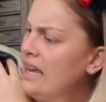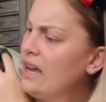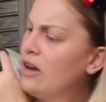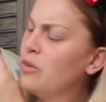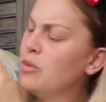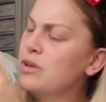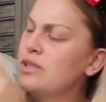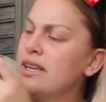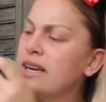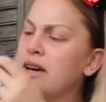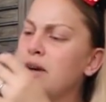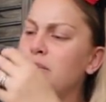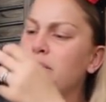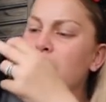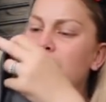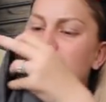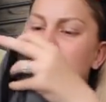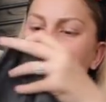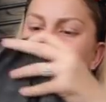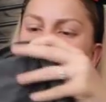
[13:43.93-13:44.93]
almost like a
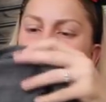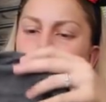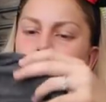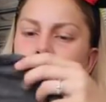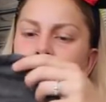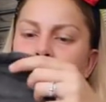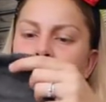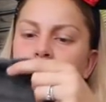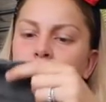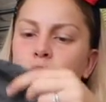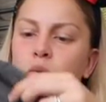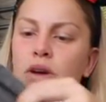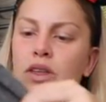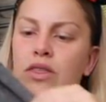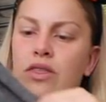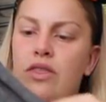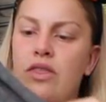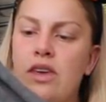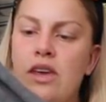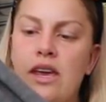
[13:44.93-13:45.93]
baseball tee
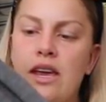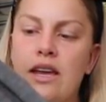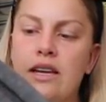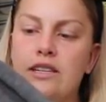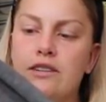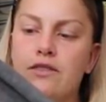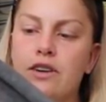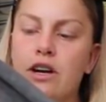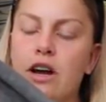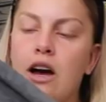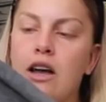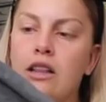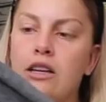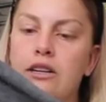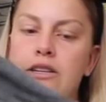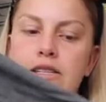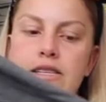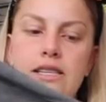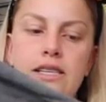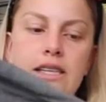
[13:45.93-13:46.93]
with the different
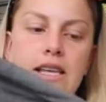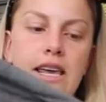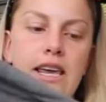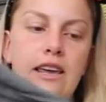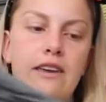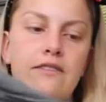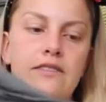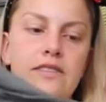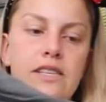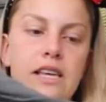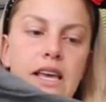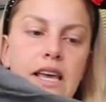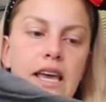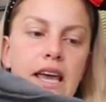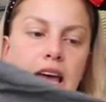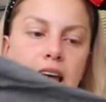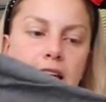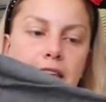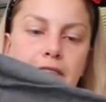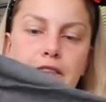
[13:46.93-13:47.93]
colored sleeves
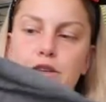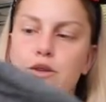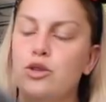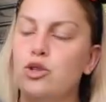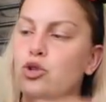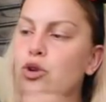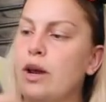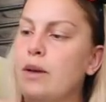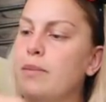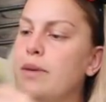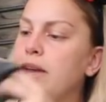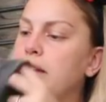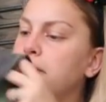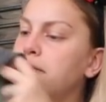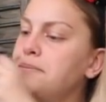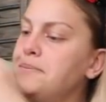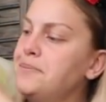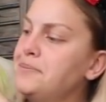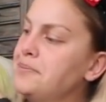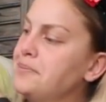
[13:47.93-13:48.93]
and the
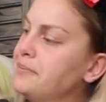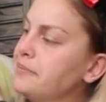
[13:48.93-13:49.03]
striping,